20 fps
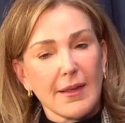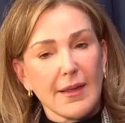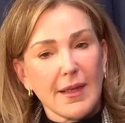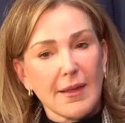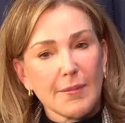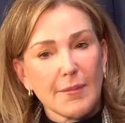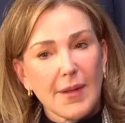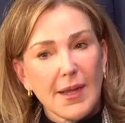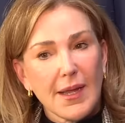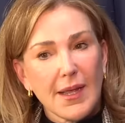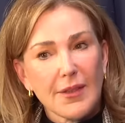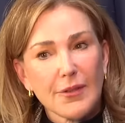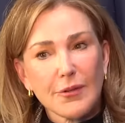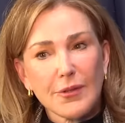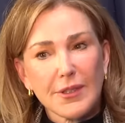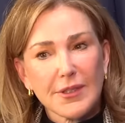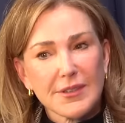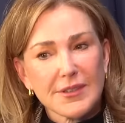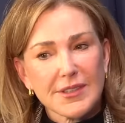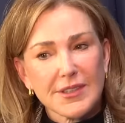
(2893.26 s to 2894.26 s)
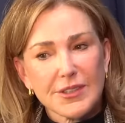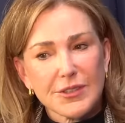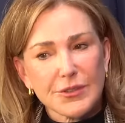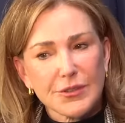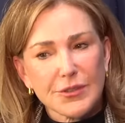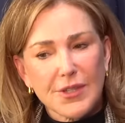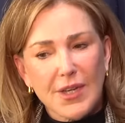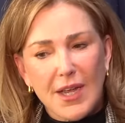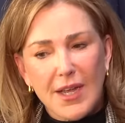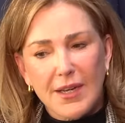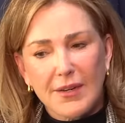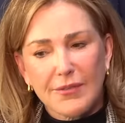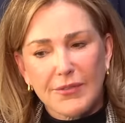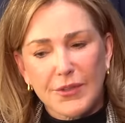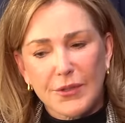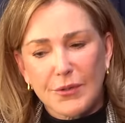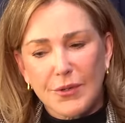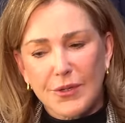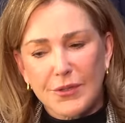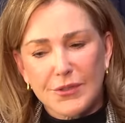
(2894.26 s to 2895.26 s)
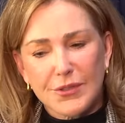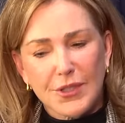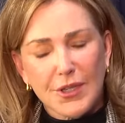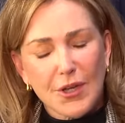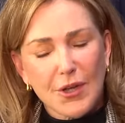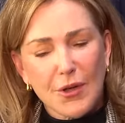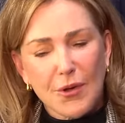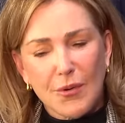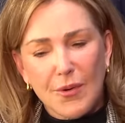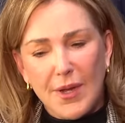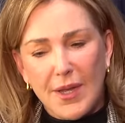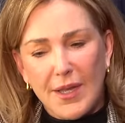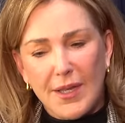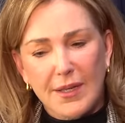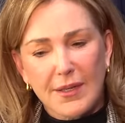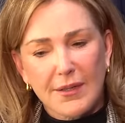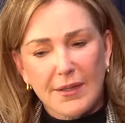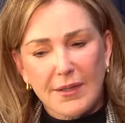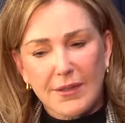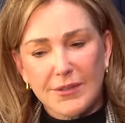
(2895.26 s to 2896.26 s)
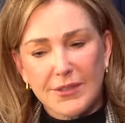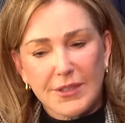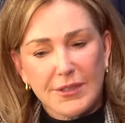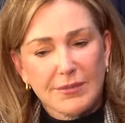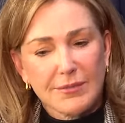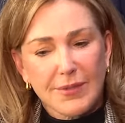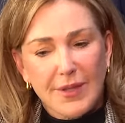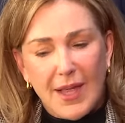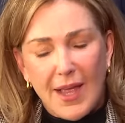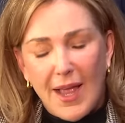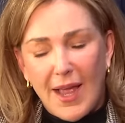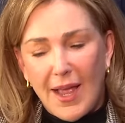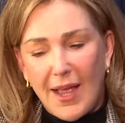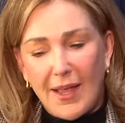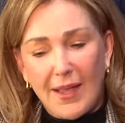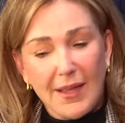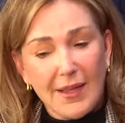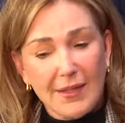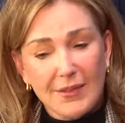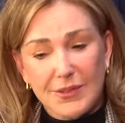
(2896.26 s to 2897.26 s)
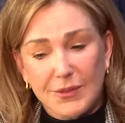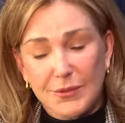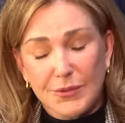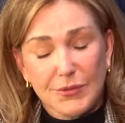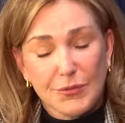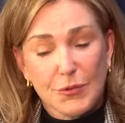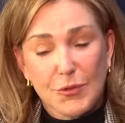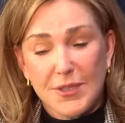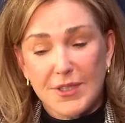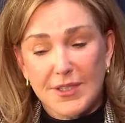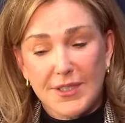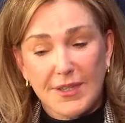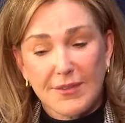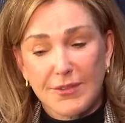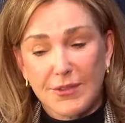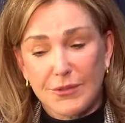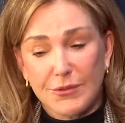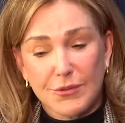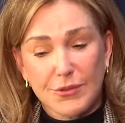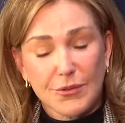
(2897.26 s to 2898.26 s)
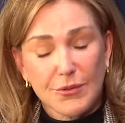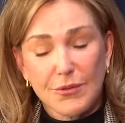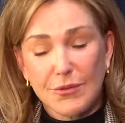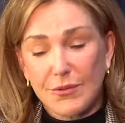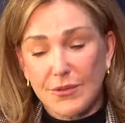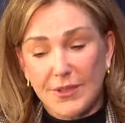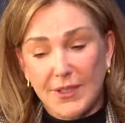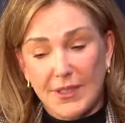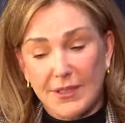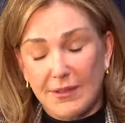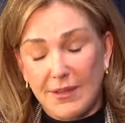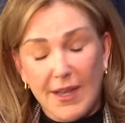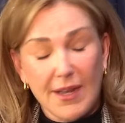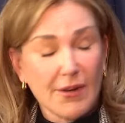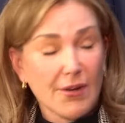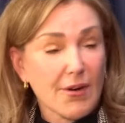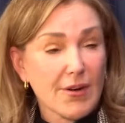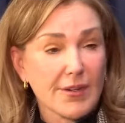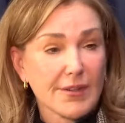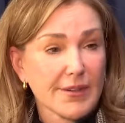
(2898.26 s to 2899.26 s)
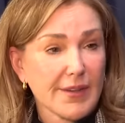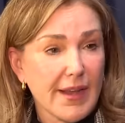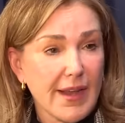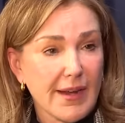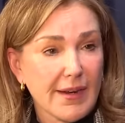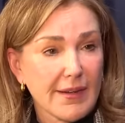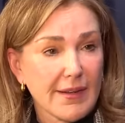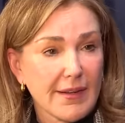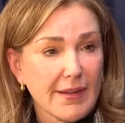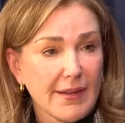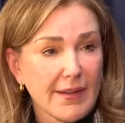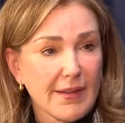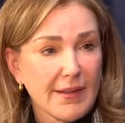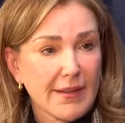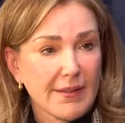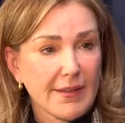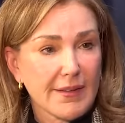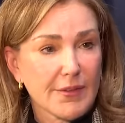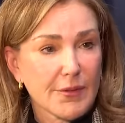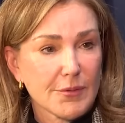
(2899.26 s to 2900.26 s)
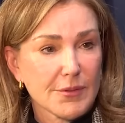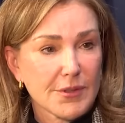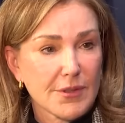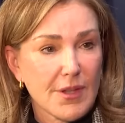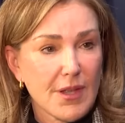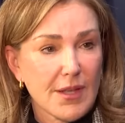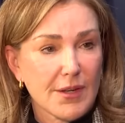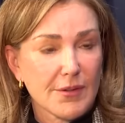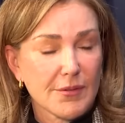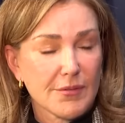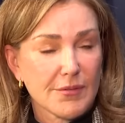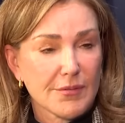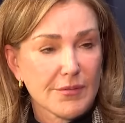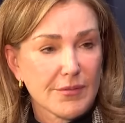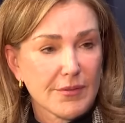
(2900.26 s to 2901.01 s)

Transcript: And my other little sister died a few years ago, and she she was 47 years old and had a heart attack. And I, I think there was a lot of